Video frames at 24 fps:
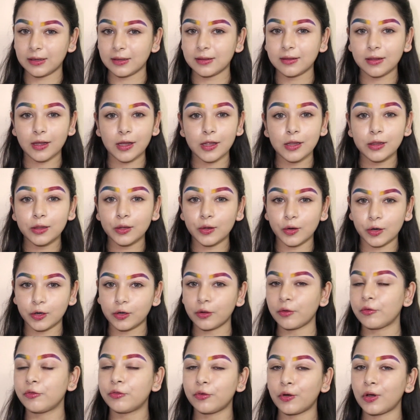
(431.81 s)
is a lot
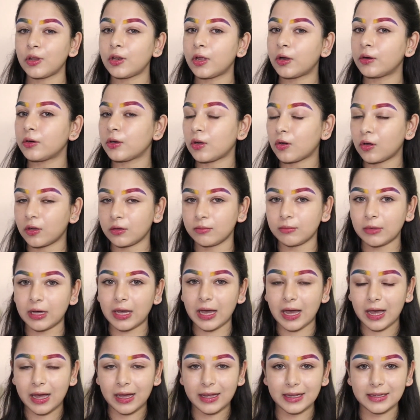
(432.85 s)
of fallout on my
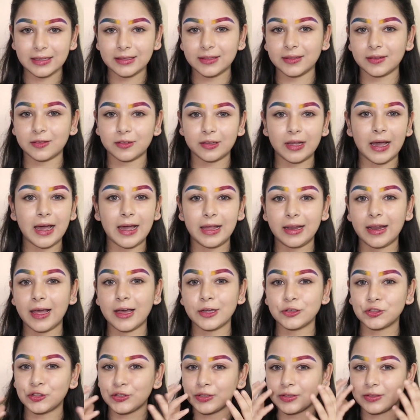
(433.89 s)
eyes,
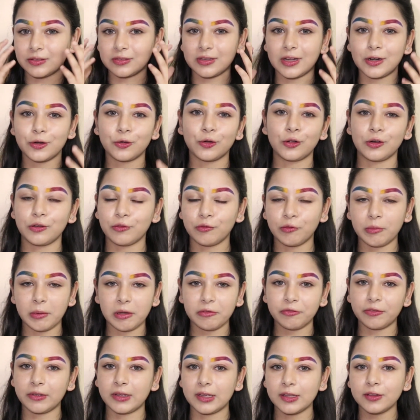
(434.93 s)
eyelashes and all over my
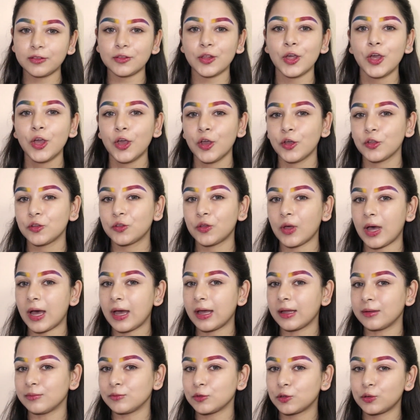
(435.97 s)
face. So
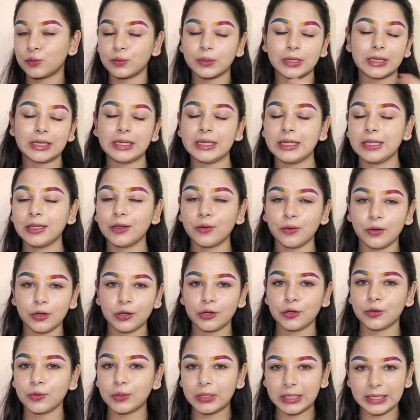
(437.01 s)
I'm quickly
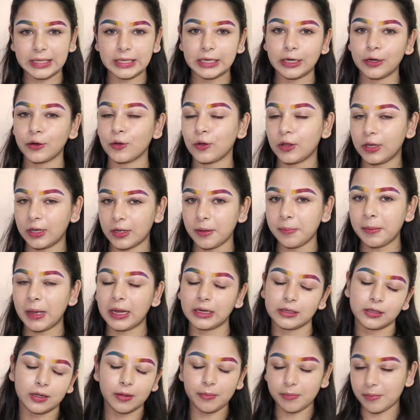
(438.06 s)
going to clean it all up
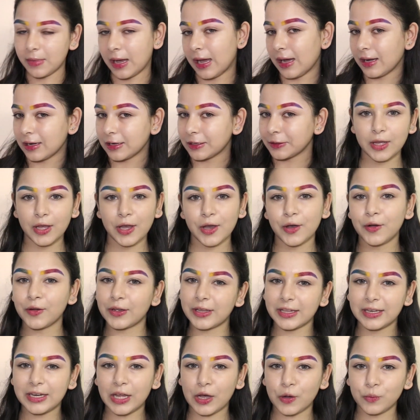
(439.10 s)
and come back.
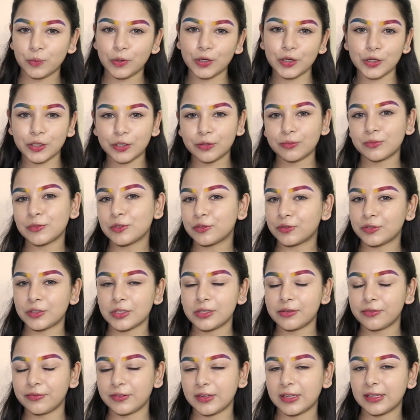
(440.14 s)
Okay, now we're gonna move to
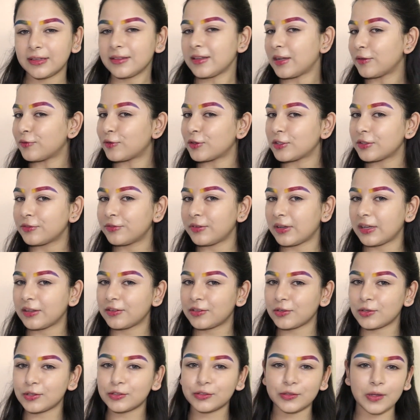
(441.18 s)
the face, and for the
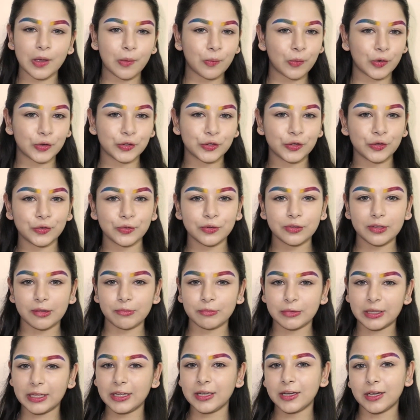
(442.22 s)
face also I want to do
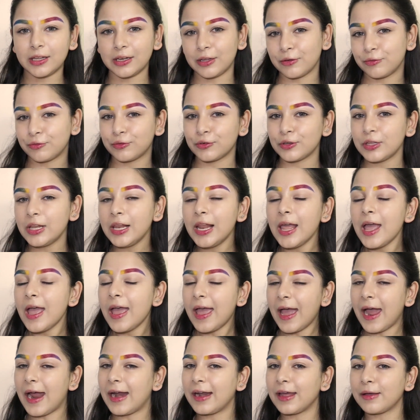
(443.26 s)
something colorful,
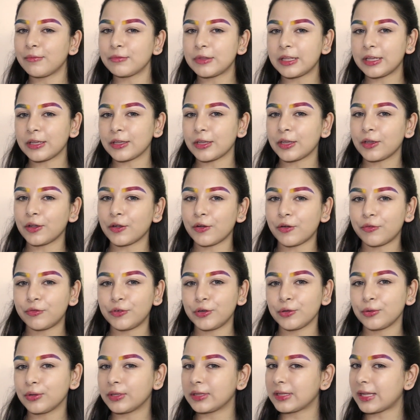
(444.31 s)
and I'm thinking of
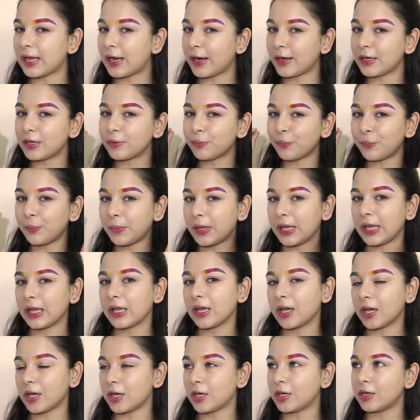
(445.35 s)
doing that
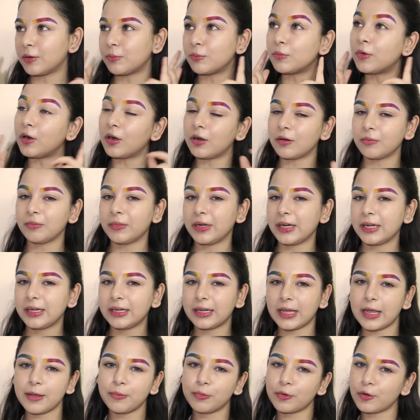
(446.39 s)
mermaid
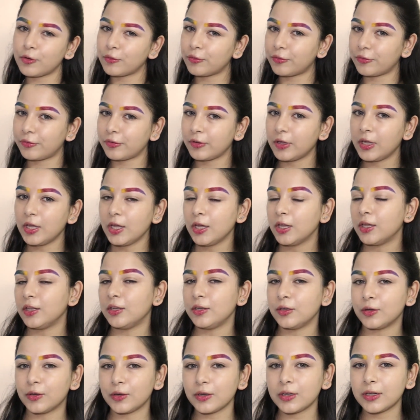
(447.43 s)
type of
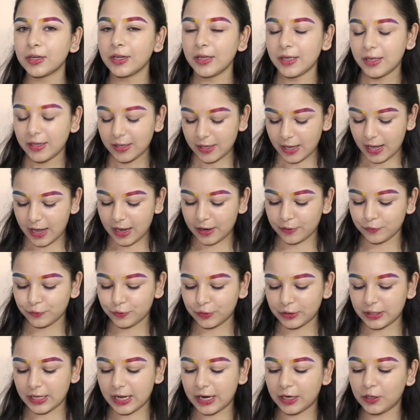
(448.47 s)
look, and
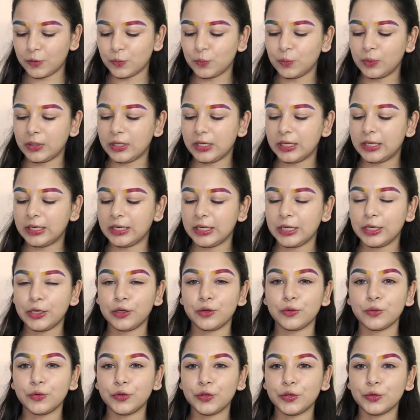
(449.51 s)
for that we
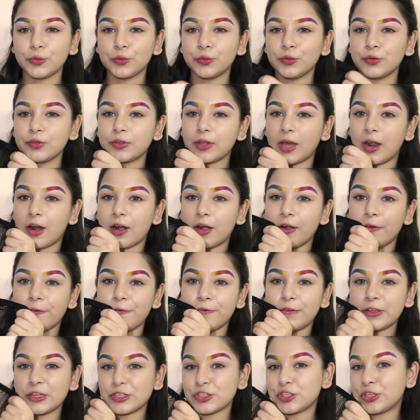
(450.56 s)
need to use our
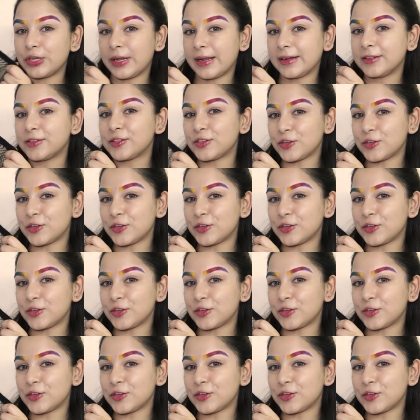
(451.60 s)
fishnet